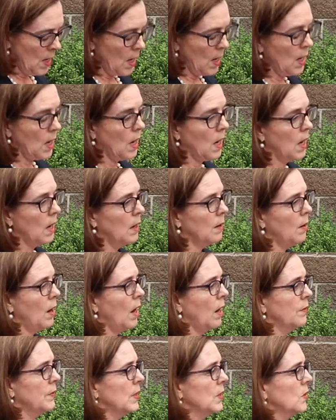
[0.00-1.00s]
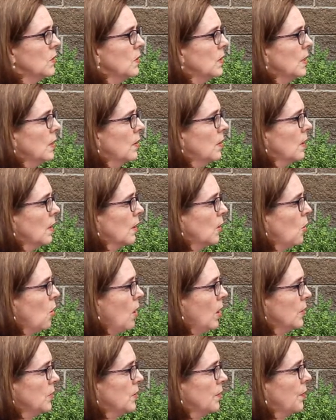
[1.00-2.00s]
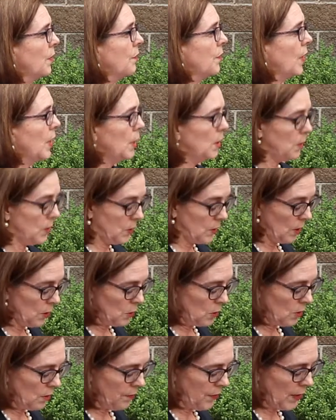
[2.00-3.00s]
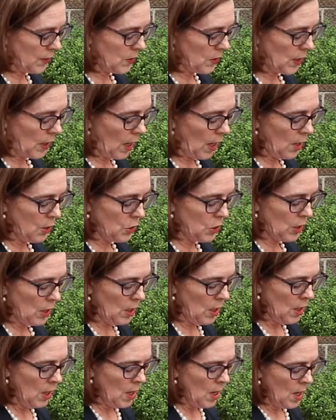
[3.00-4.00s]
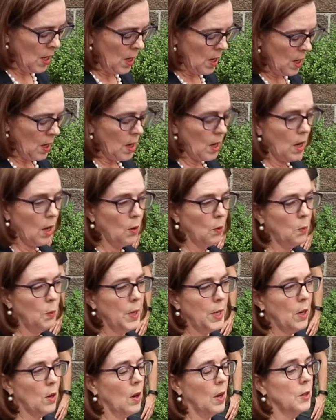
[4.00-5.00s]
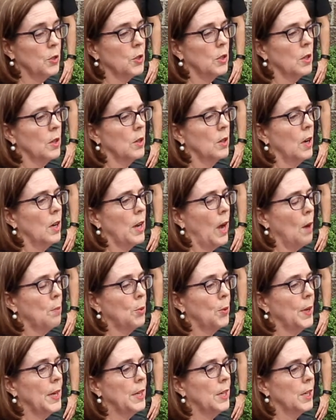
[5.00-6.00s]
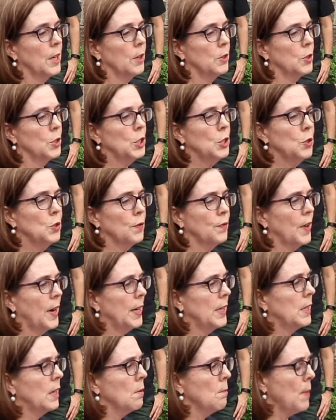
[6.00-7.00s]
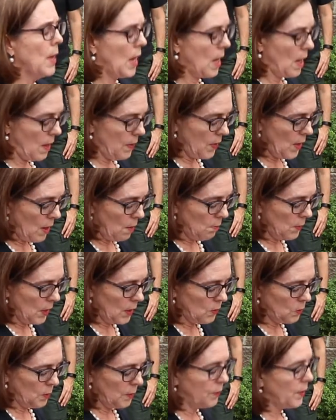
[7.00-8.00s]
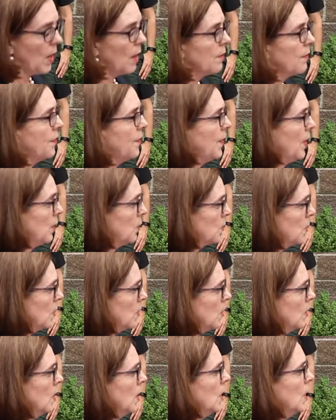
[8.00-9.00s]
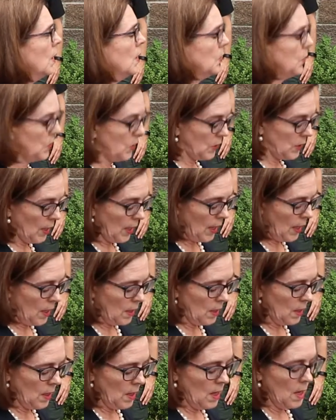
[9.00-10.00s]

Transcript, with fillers: Obviously, the cause of the fire is under investigation. We are operating under unified command. That means we've got federal, state,